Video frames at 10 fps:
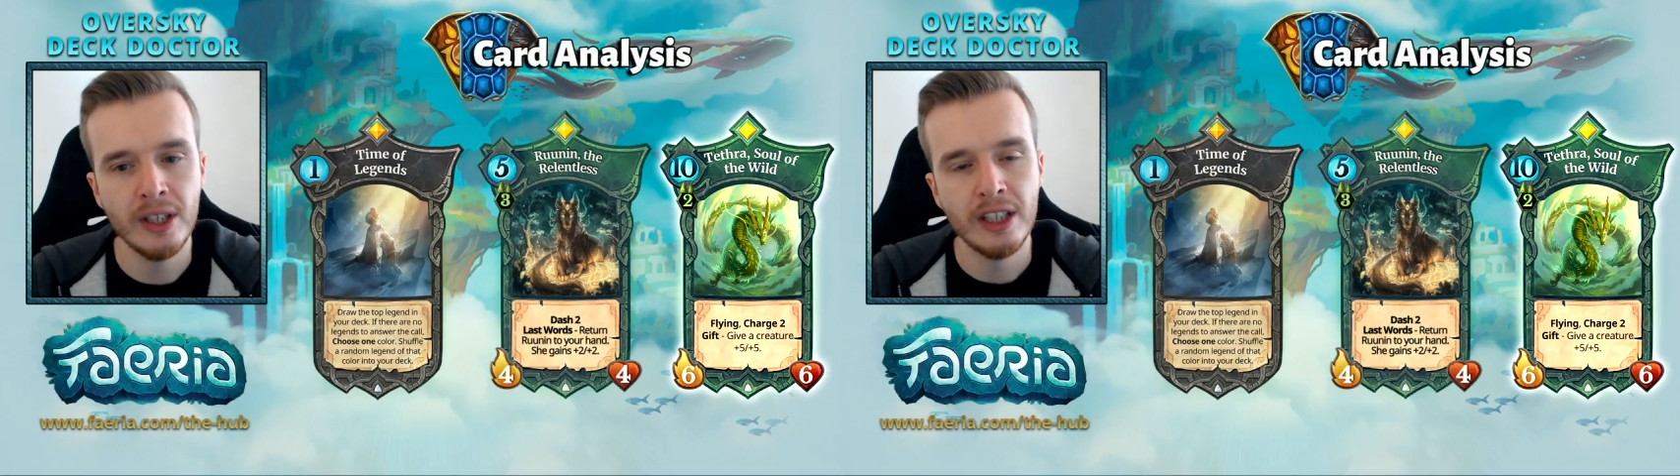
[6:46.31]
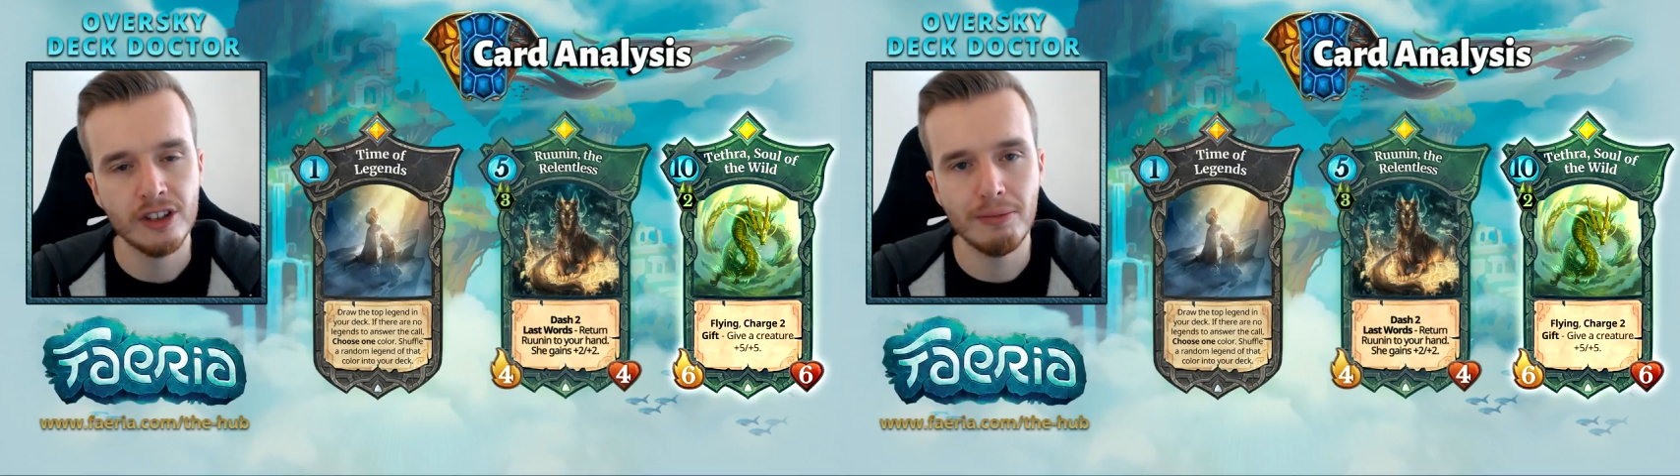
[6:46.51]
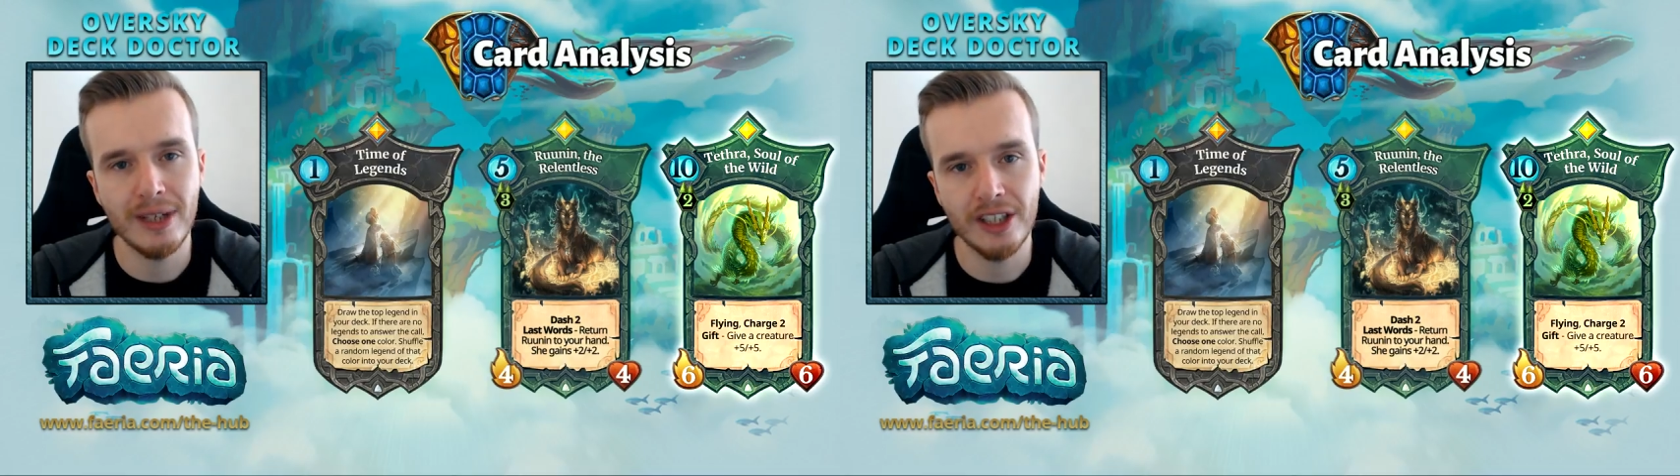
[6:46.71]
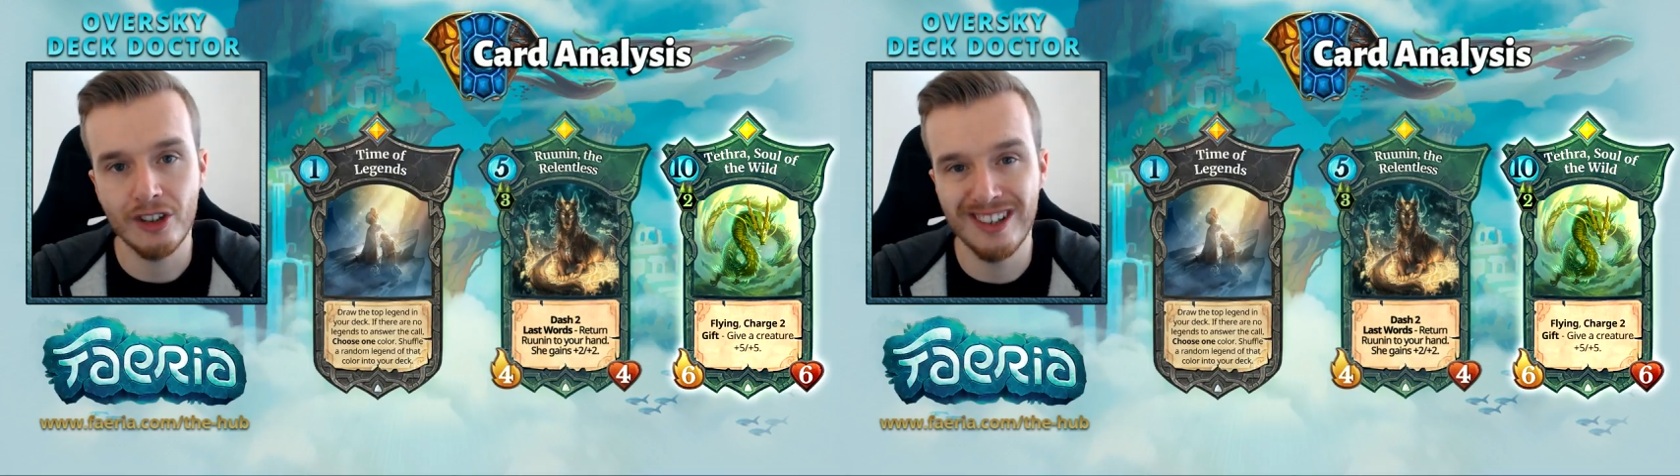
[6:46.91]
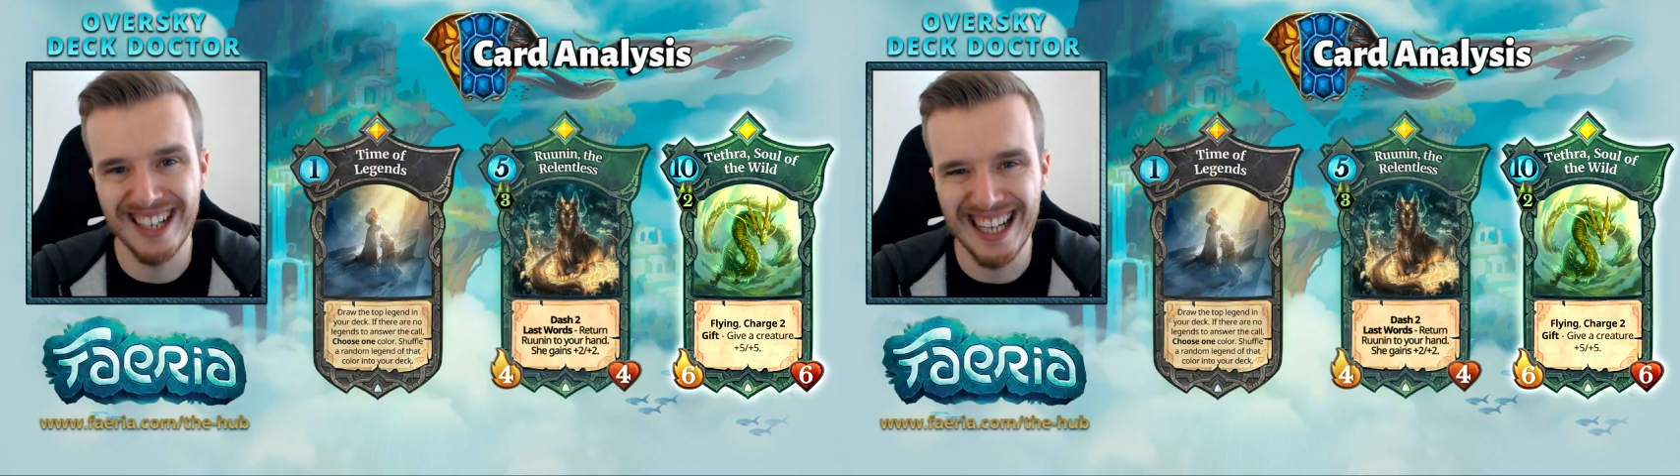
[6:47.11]
to make
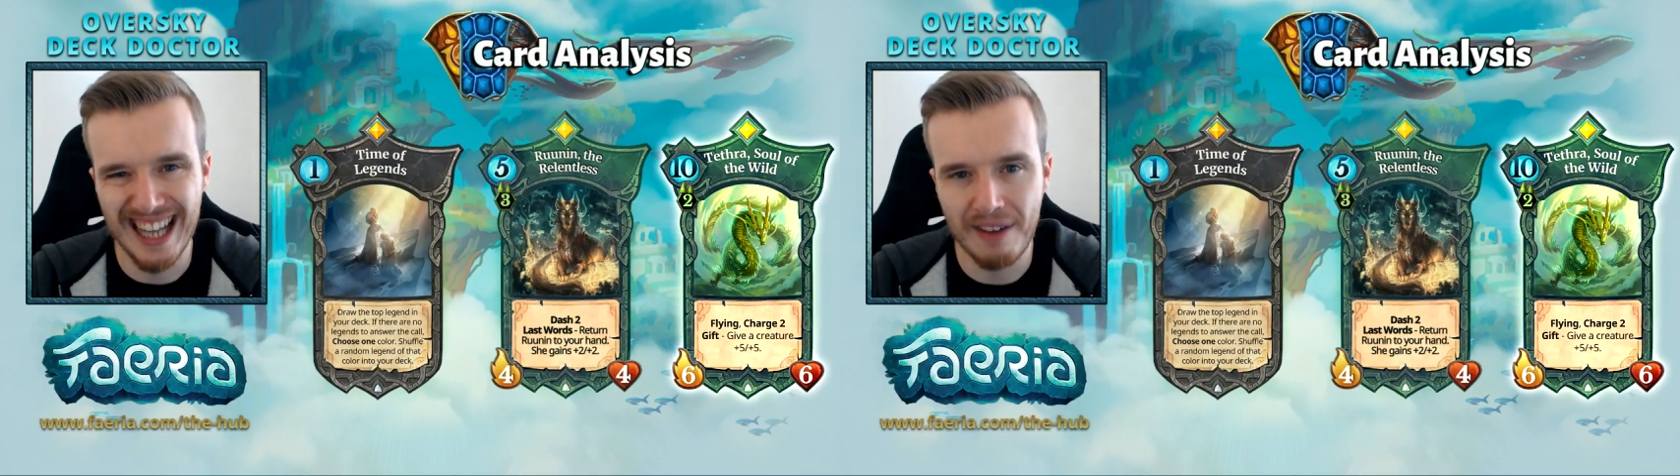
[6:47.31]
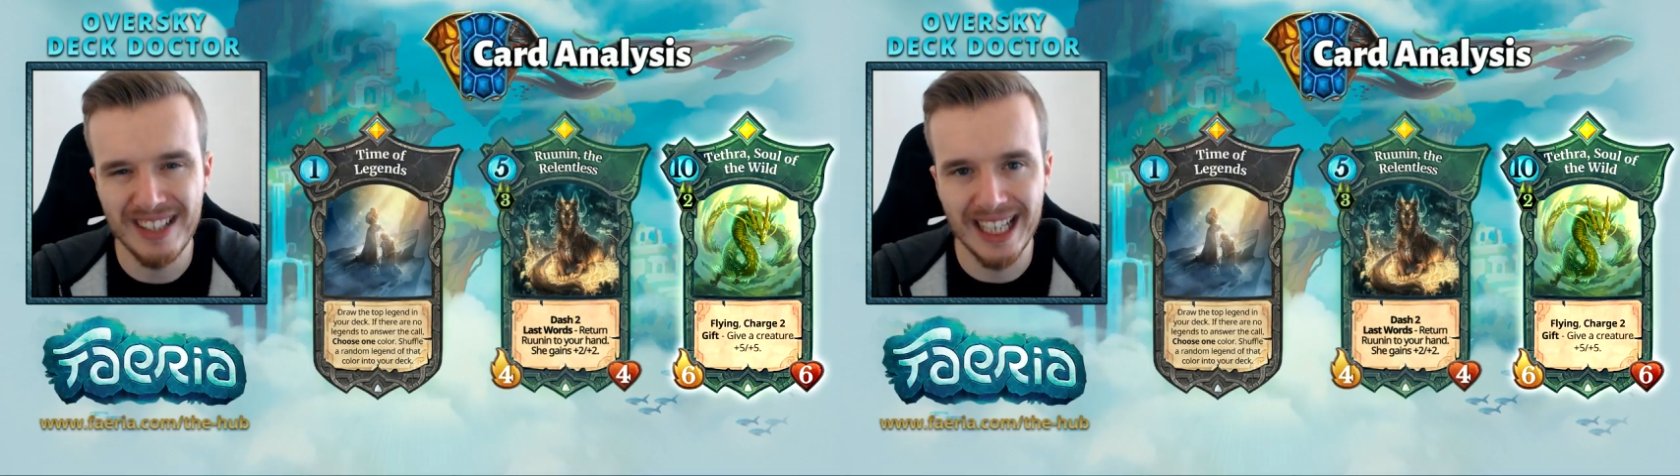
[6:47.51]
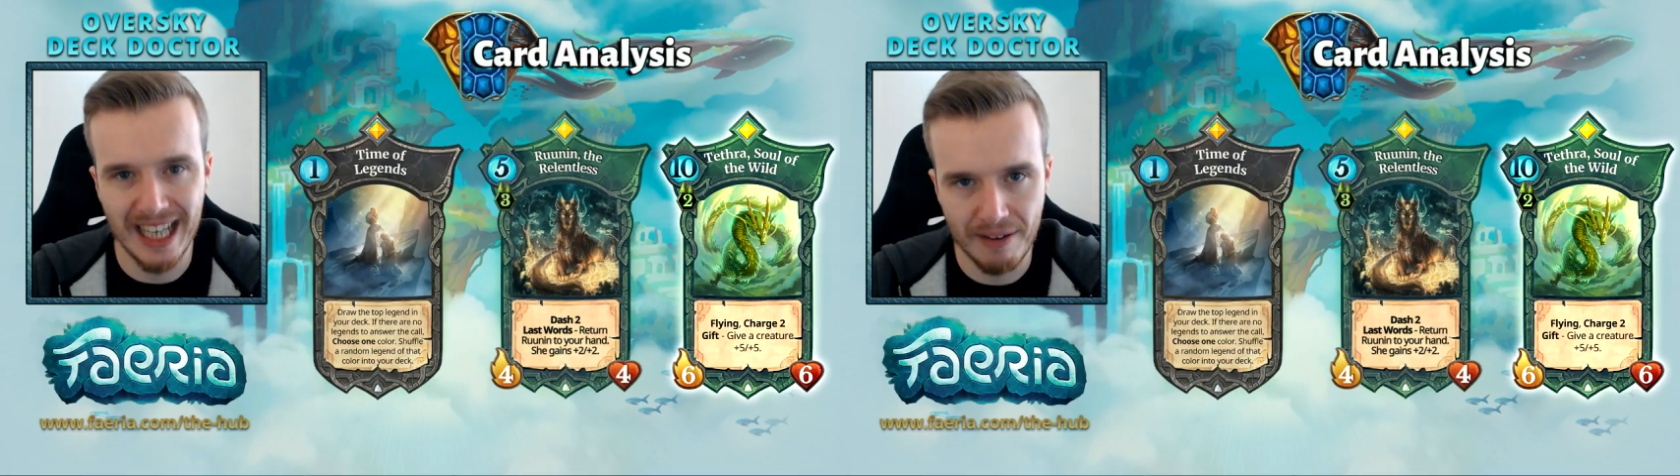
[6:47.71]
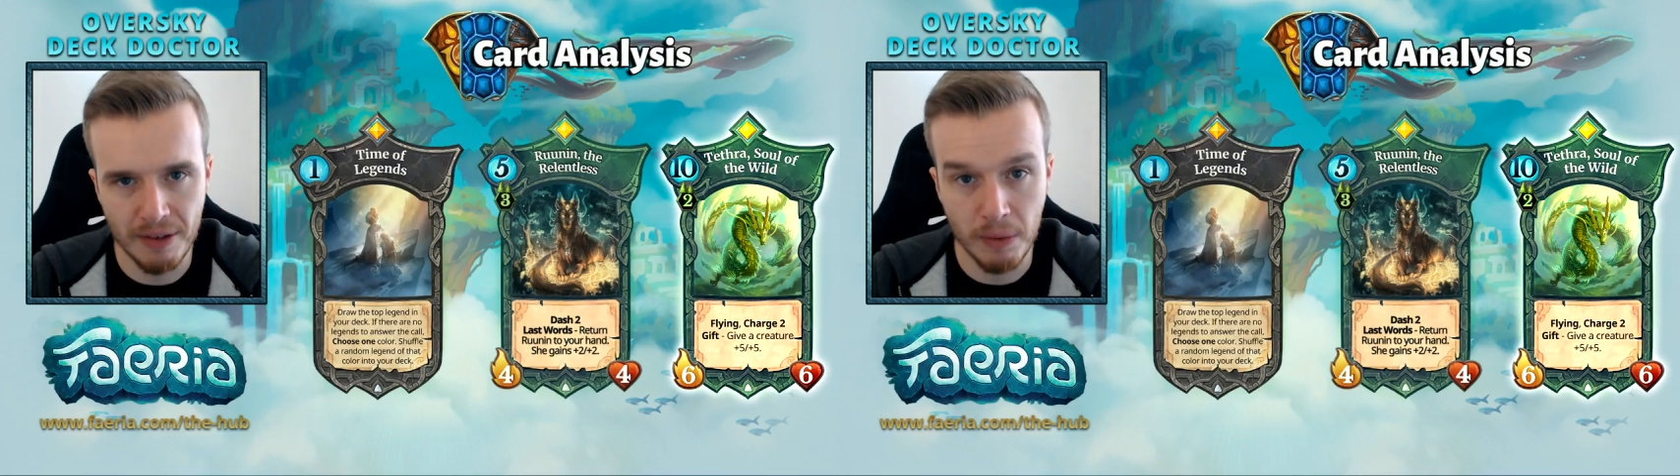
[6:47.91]
her an 11/11